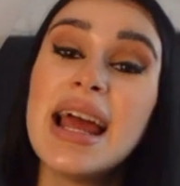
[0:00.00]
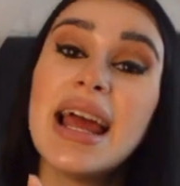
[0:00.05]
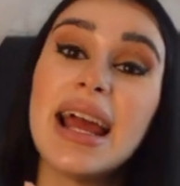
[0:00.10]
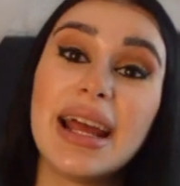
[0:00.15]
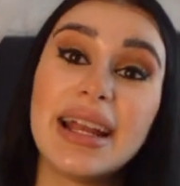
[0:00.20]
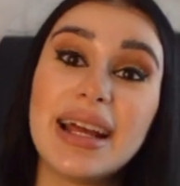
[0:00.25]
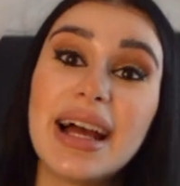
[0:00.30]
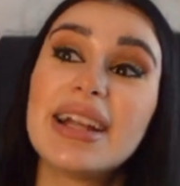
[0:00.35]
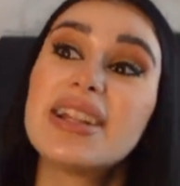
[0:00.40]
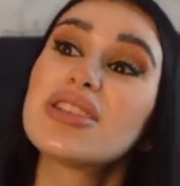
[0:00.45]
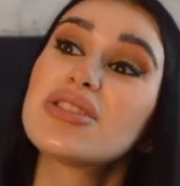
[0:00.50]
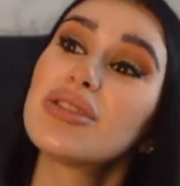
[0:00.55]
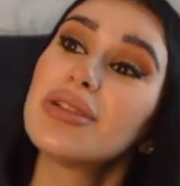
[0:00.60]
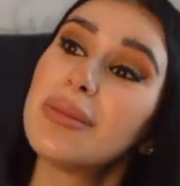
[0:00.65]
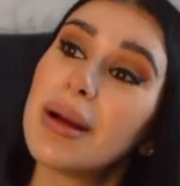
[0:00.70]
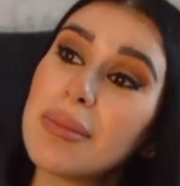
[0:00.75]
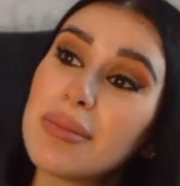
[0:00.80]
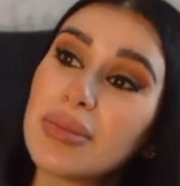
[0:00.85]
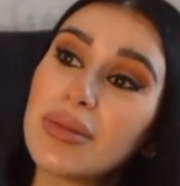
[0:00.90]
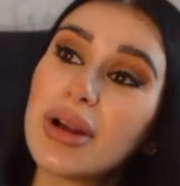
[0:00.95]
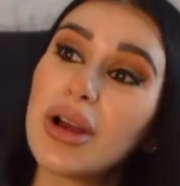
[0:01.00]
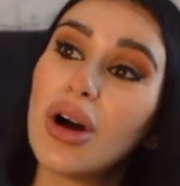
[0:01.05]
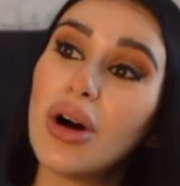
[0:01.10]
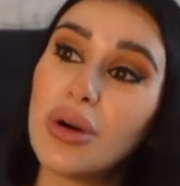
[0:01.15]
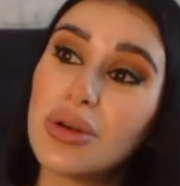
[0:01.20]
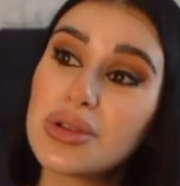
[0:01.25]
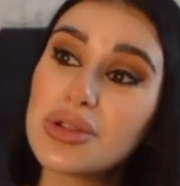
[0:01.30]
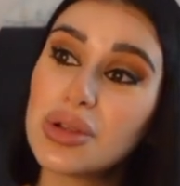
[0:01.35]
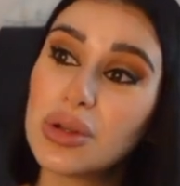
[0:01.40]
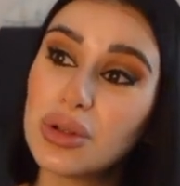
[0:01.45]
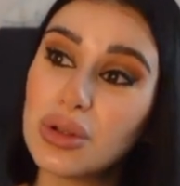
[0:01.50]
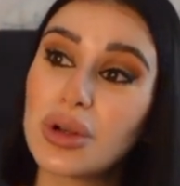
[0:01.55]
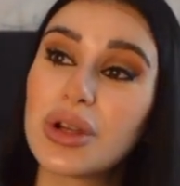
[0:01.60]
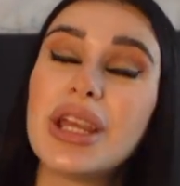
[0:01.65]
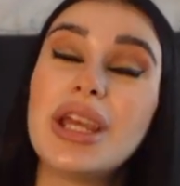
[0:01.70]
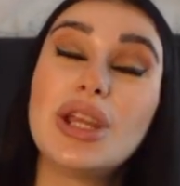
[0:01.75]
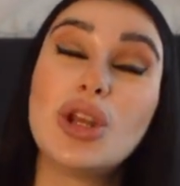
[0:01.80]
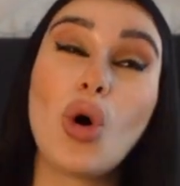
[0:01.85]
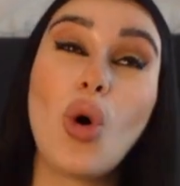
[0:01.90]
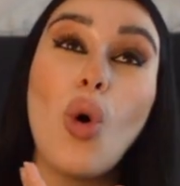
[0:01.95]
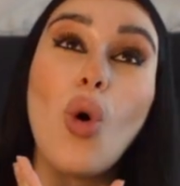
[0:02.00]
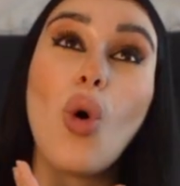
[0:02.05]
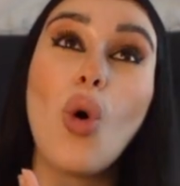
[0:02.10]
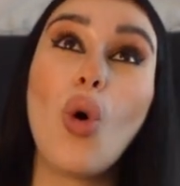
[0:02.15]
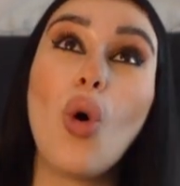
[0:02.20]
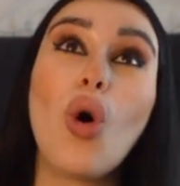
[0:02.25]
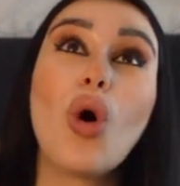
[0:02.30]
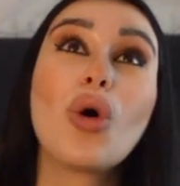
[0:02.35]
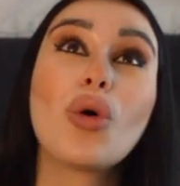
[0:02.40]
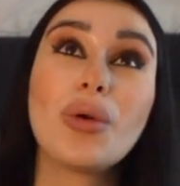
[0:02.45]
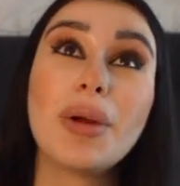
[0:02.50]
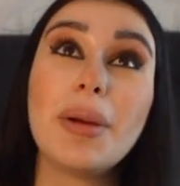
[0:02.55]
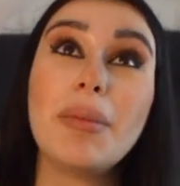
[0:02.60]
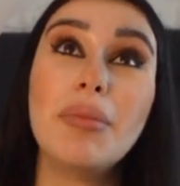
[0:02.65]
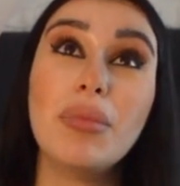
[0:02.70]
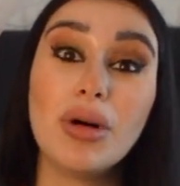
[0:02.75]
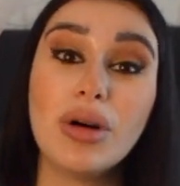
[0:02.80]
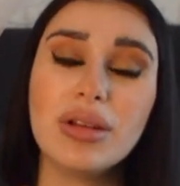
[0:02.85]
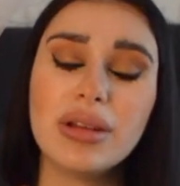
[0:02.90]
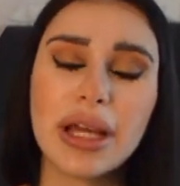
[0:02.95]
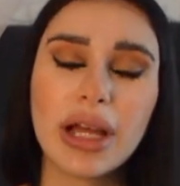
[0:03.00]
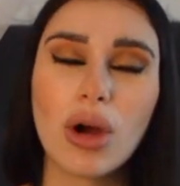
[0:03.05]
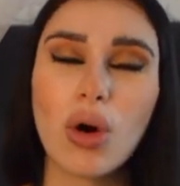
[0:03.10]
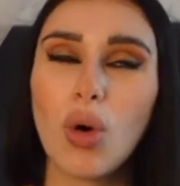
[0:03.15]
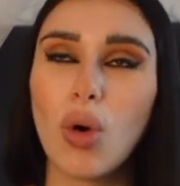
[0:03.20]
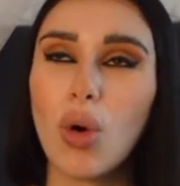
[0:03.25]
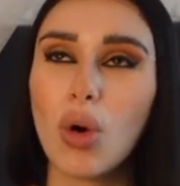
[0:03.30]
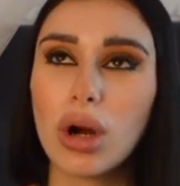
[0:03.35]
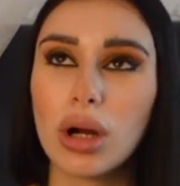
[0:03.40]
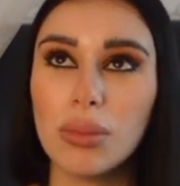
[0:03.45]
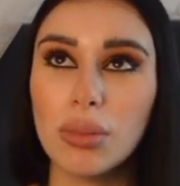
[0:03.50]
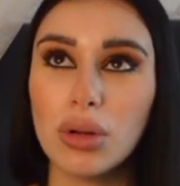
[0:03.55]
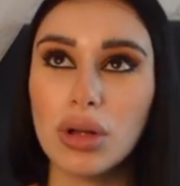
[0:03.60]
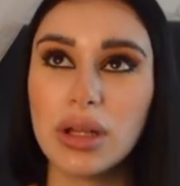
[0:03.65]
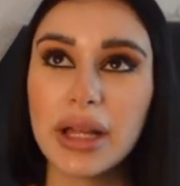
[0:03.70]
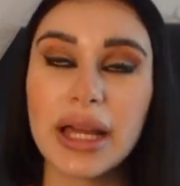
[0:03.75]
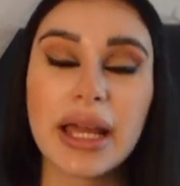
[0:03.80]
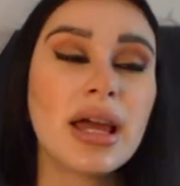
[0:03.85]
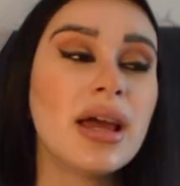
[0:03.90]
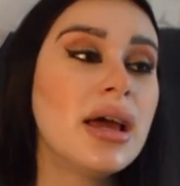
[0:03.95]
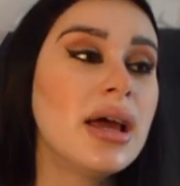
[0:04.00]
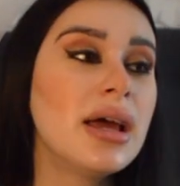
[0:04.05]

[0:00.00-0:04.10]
And I just remember it also looking horrible, like horrible, like